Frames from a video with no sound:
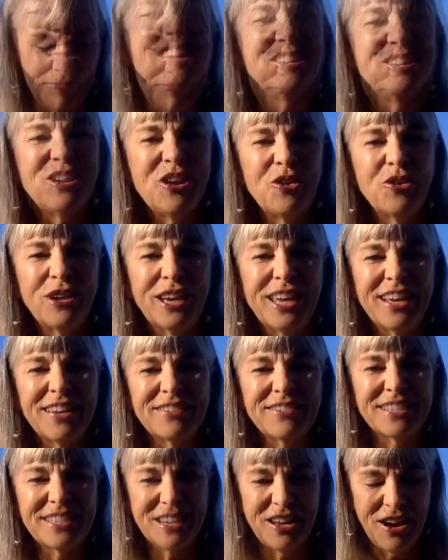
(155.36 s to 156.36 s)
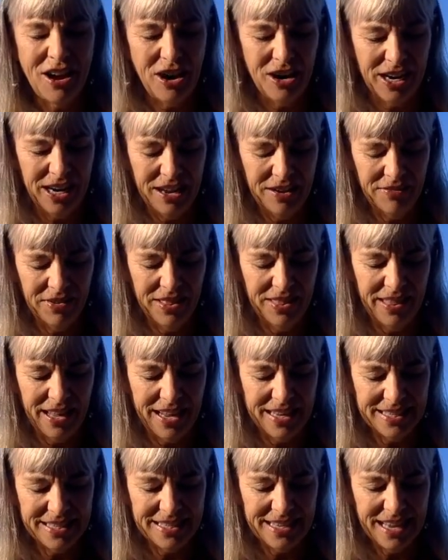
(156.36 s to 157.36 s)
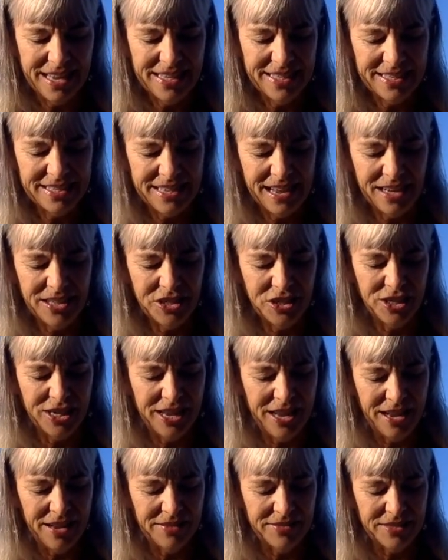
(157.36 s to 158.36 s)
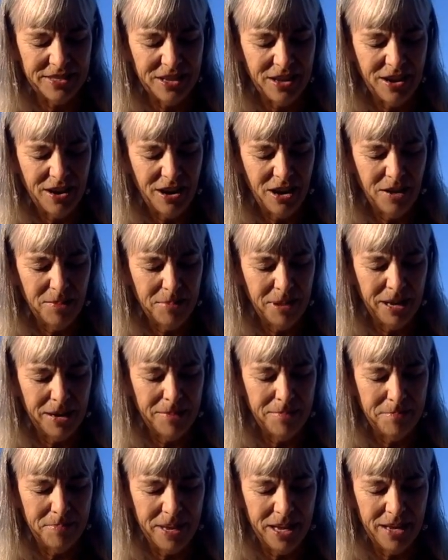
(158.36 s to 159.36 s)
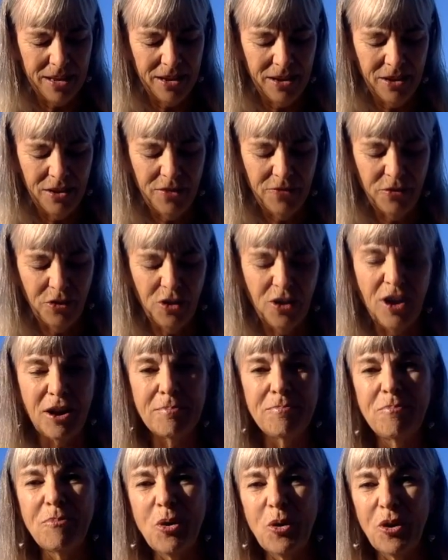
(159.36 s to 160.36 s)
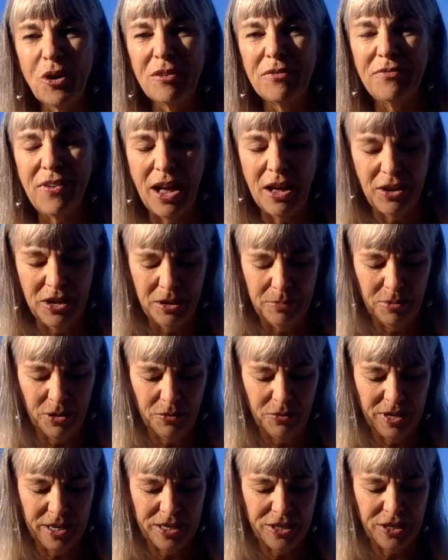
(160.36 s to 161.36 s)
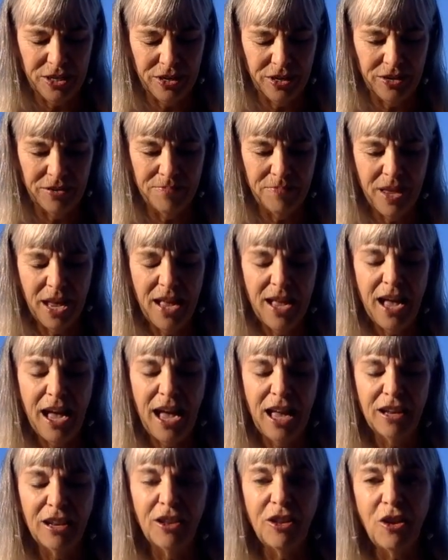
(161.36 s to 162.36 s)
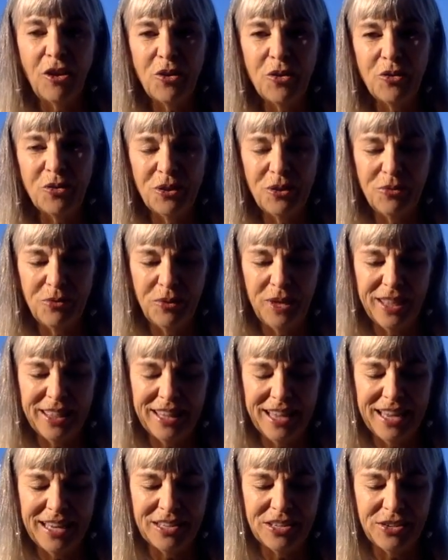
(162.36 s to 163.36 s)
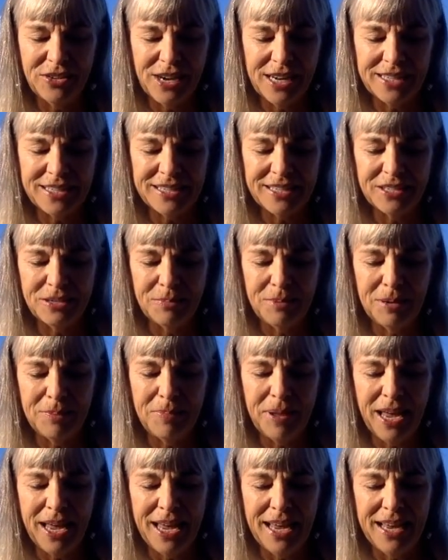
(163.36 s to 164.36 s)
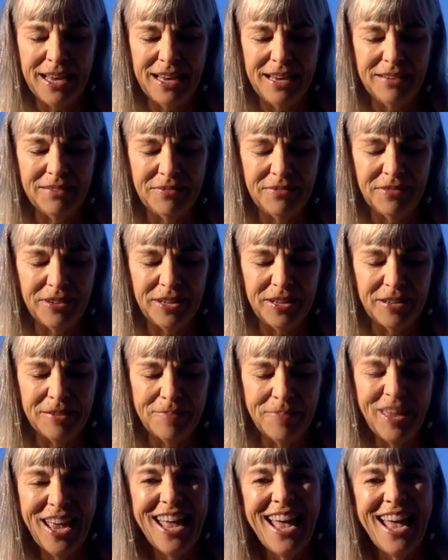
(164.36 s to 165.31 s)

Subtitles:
No gifts are given thus. Such gifts are but a bid for our more valuable return, a loan with interest to be paid in full,